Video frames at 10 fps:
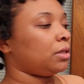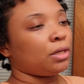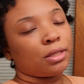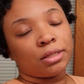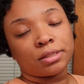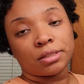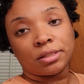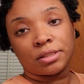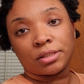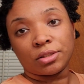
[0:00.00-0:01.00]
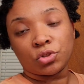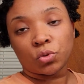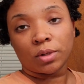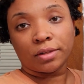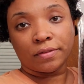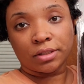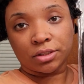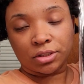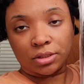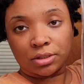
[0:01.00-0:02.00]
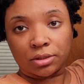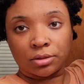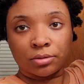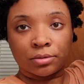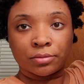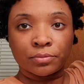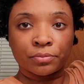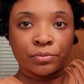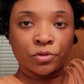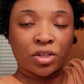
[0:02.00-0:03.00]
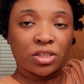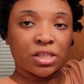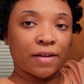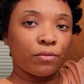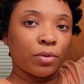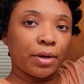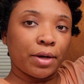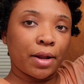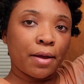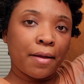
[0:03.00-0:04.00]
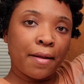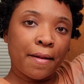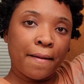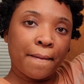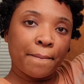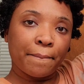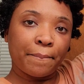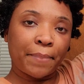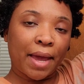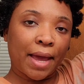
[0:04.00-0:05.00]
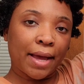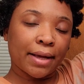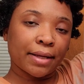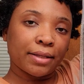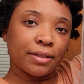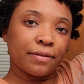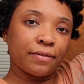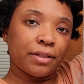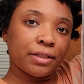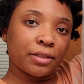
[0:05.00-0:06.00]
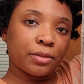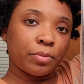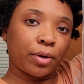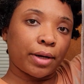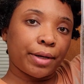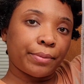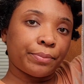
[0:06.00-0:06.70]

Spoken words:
and this is 12 inches. So I just have 1 pack of this brand.